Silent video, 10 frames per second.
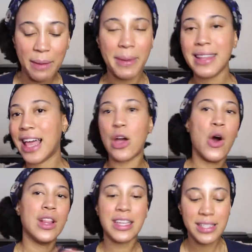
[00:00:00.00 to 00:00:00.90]
and being like
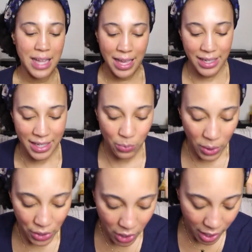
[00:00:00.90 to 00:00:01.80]
all excited and
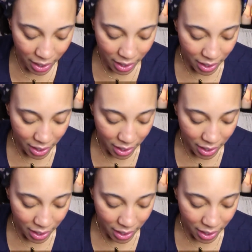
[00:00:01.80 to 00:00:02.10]
whatnot.